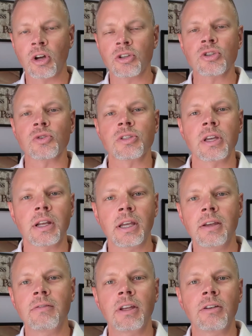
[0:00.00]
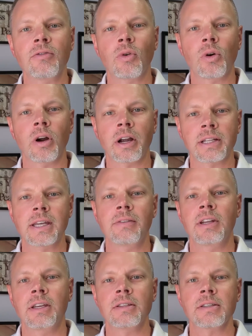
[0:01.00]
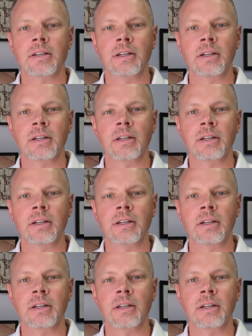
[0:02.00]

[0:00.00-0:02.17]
also Sunday evening for our activities.